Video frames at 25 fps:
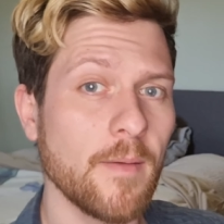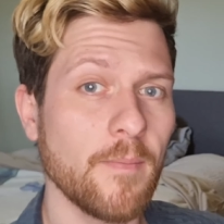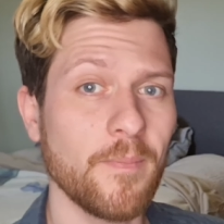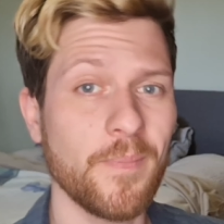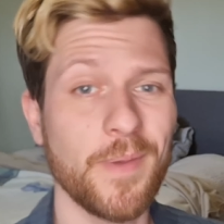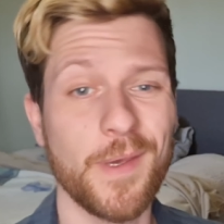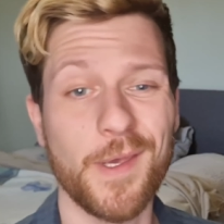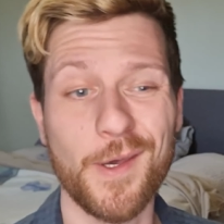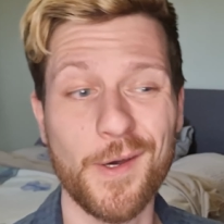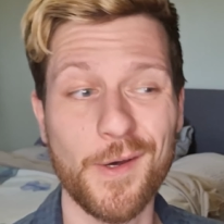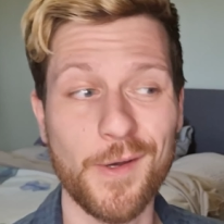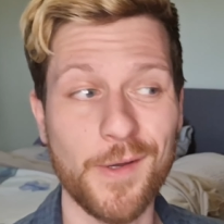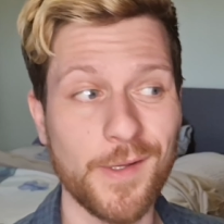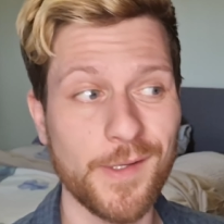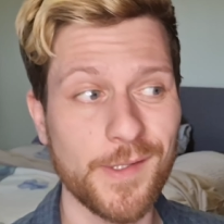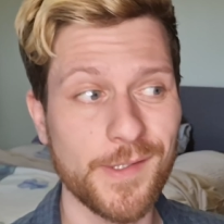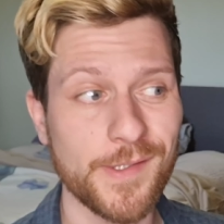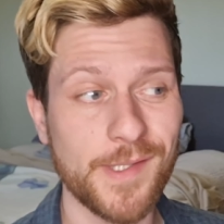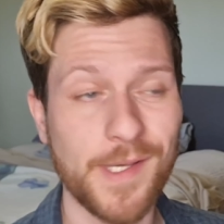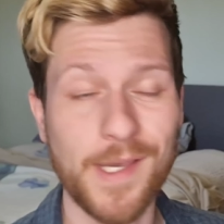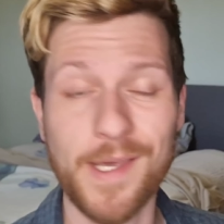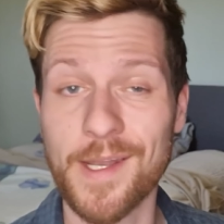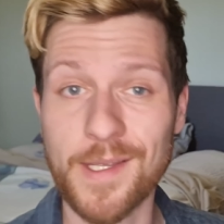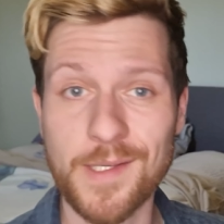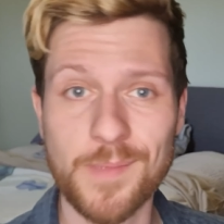
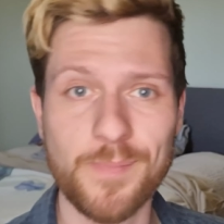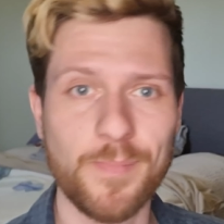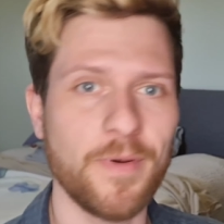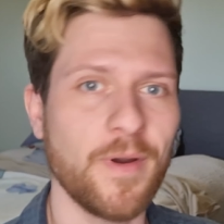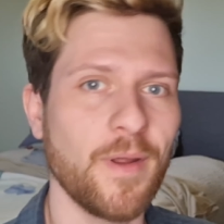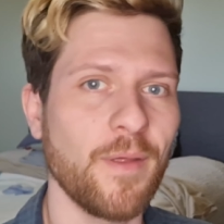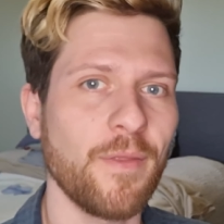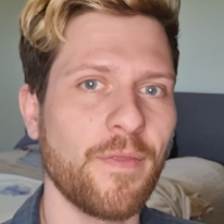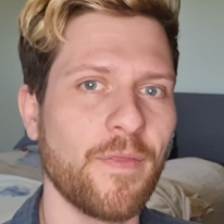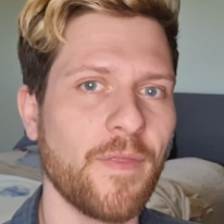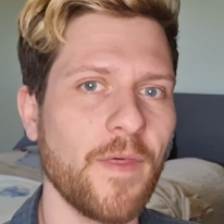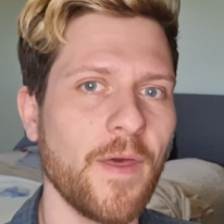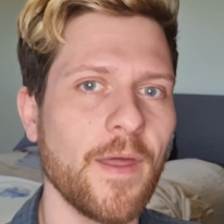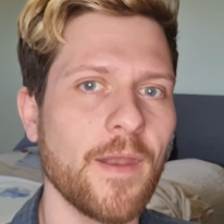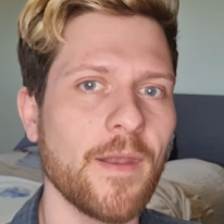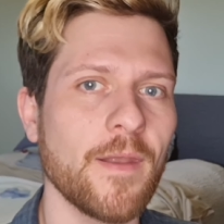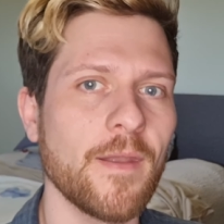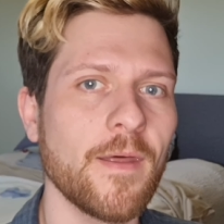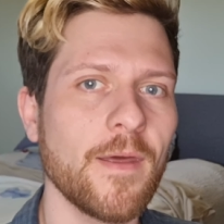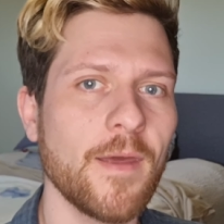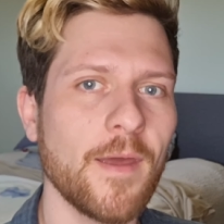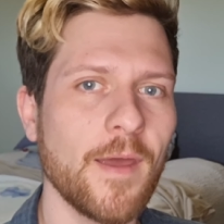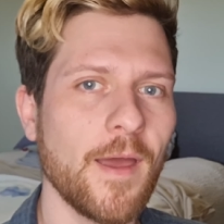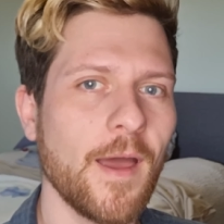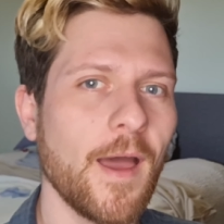because it is pretty
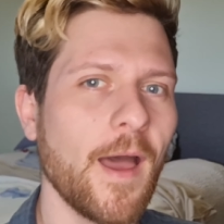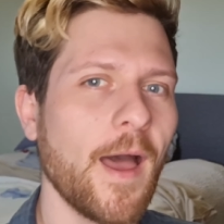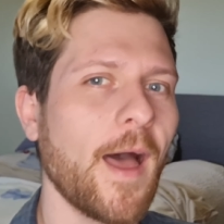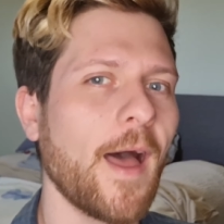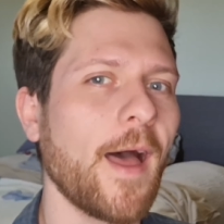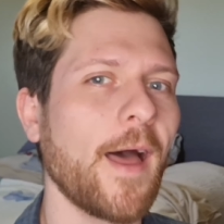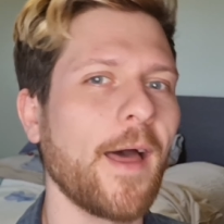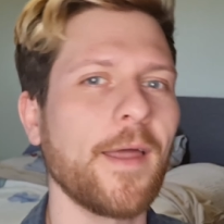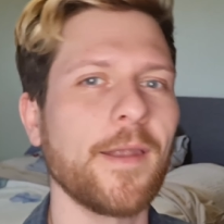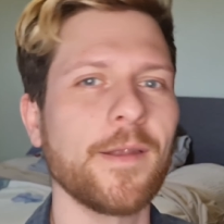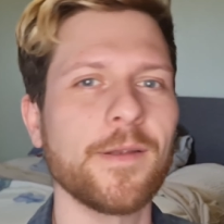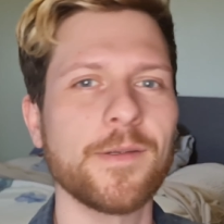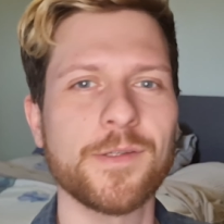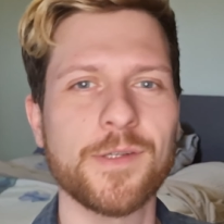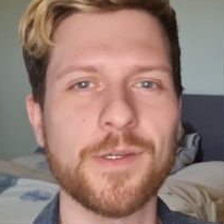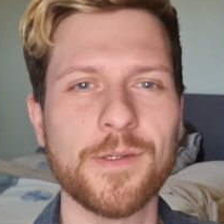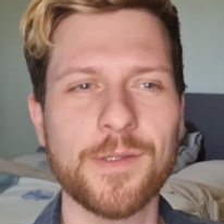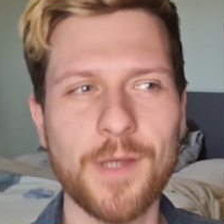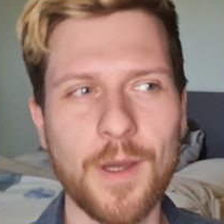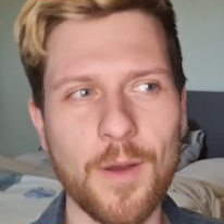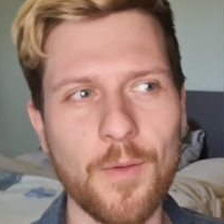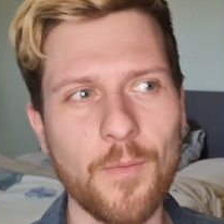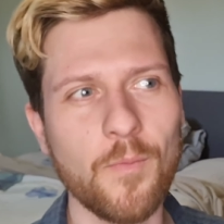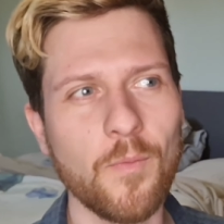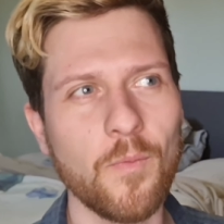thin and you
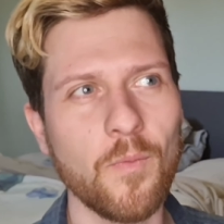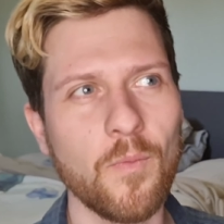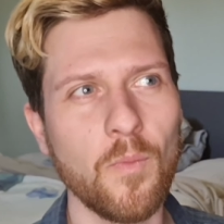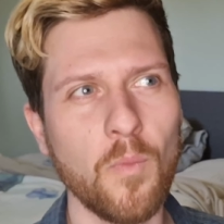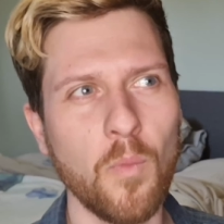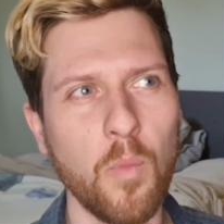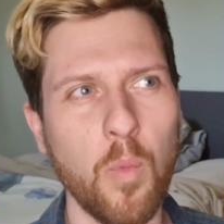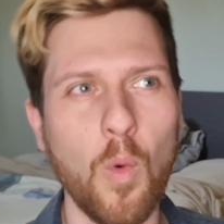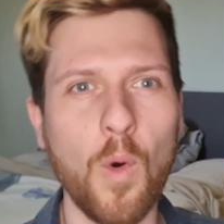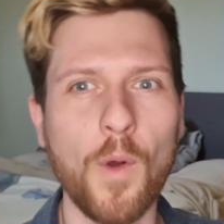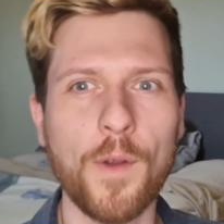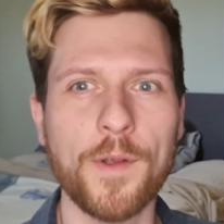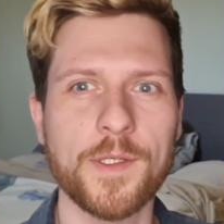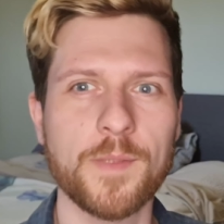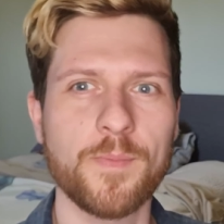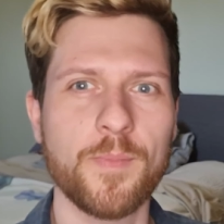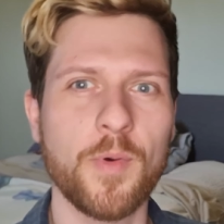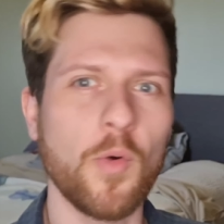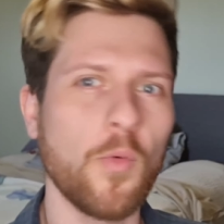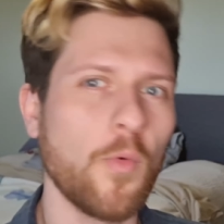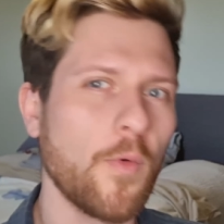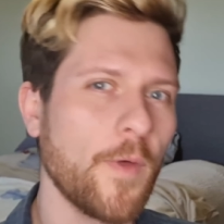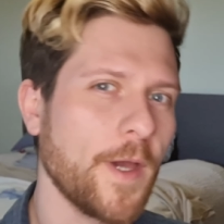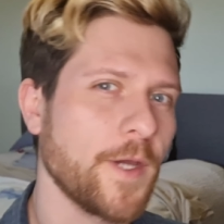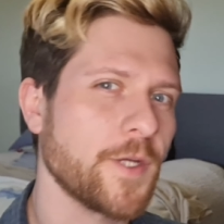don't want to
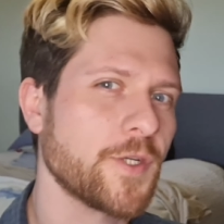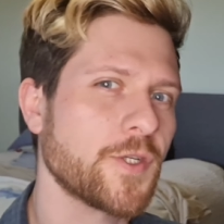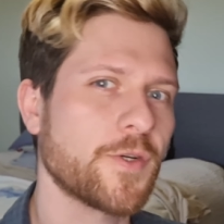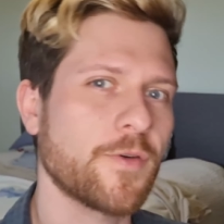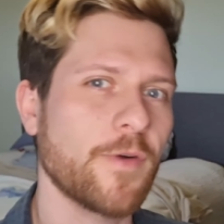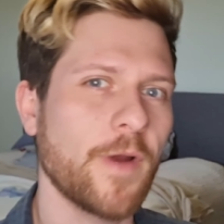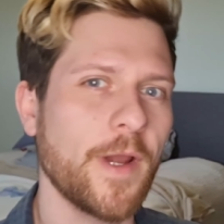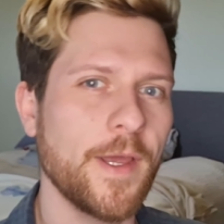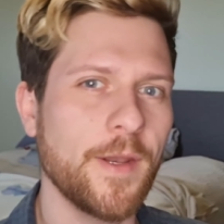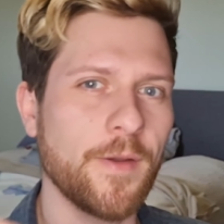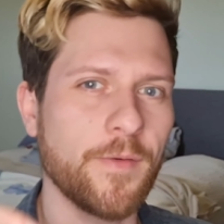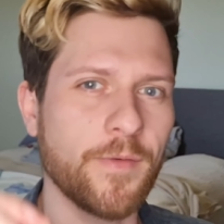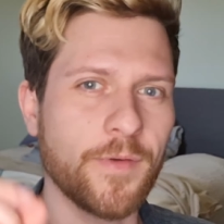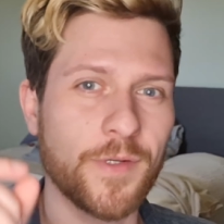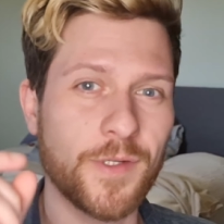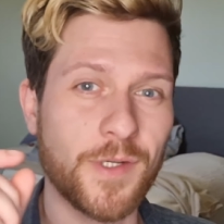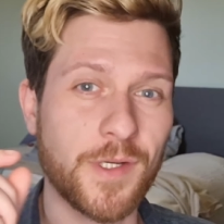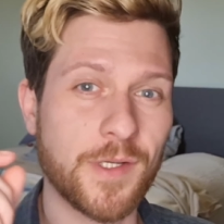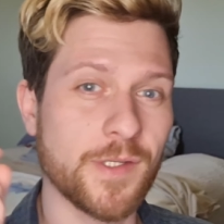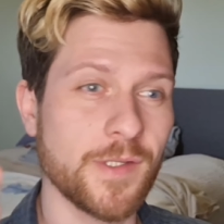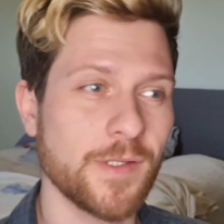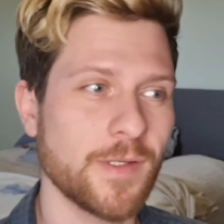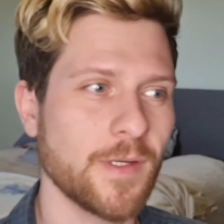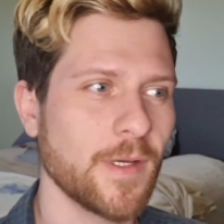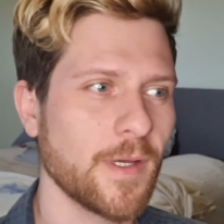put all that strain on
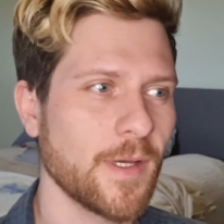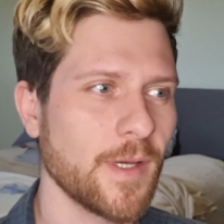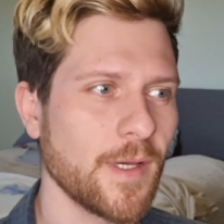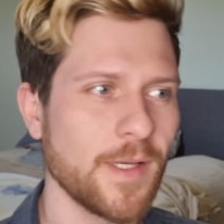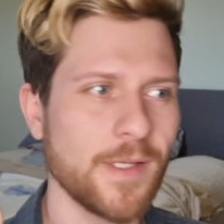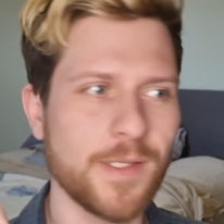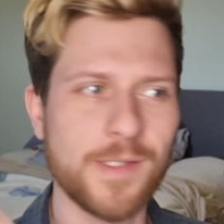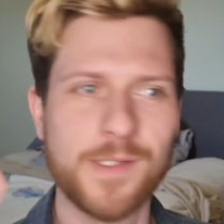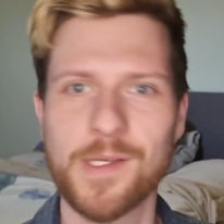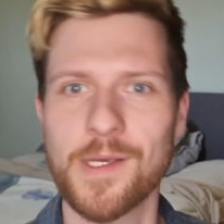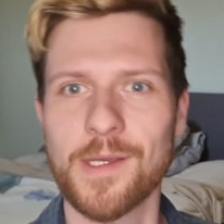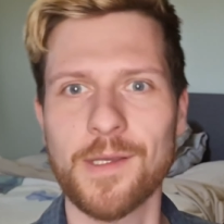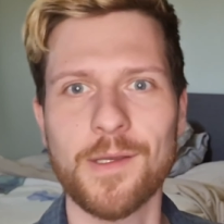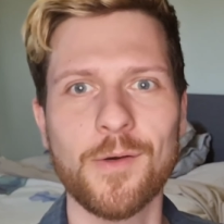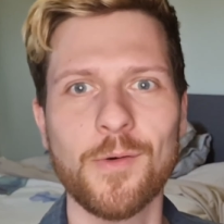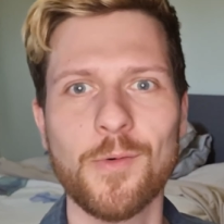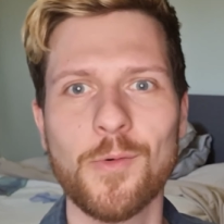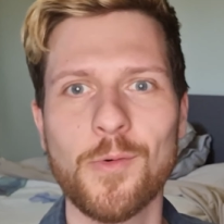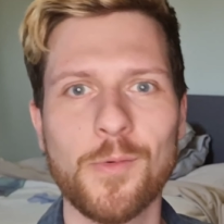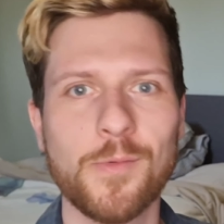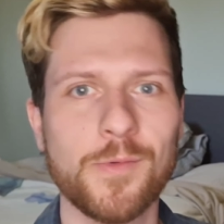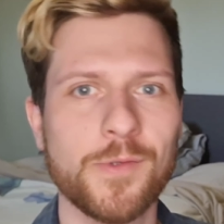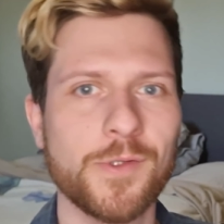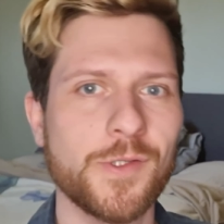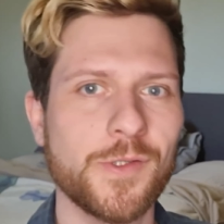just a
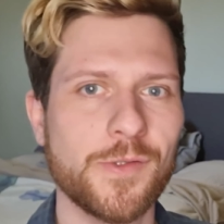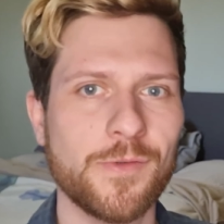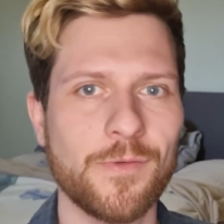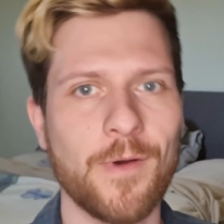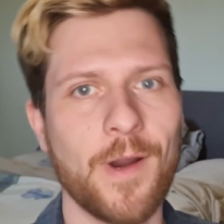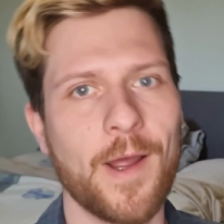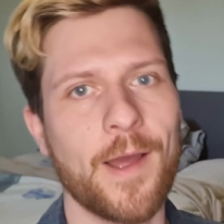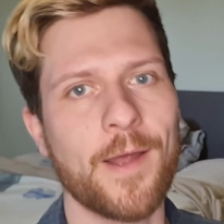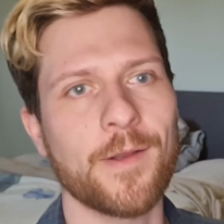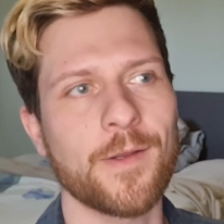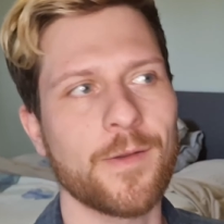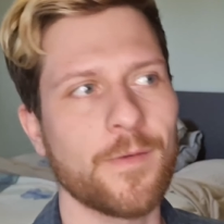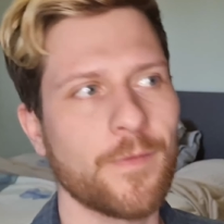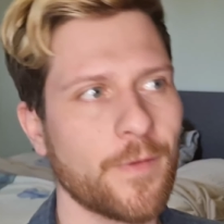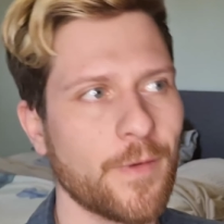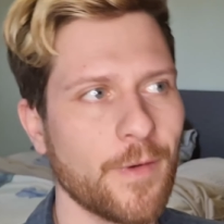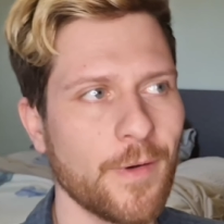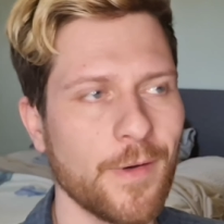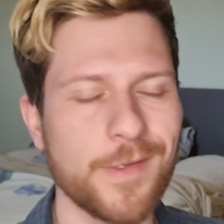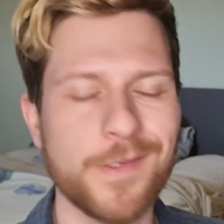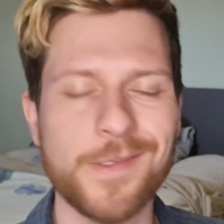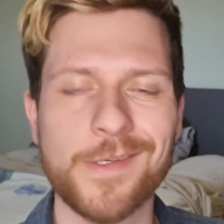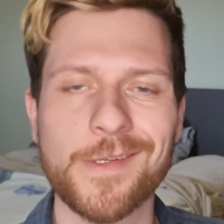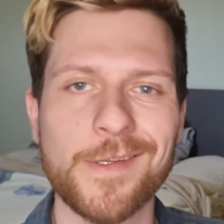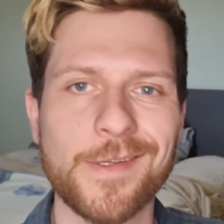single strand of
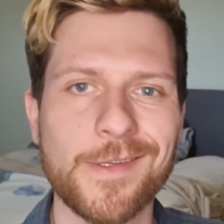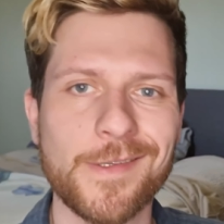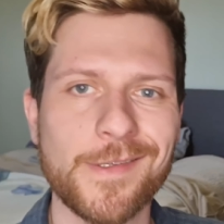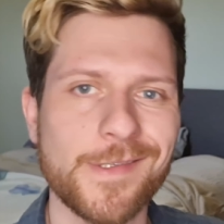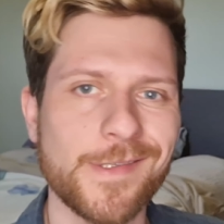cotton.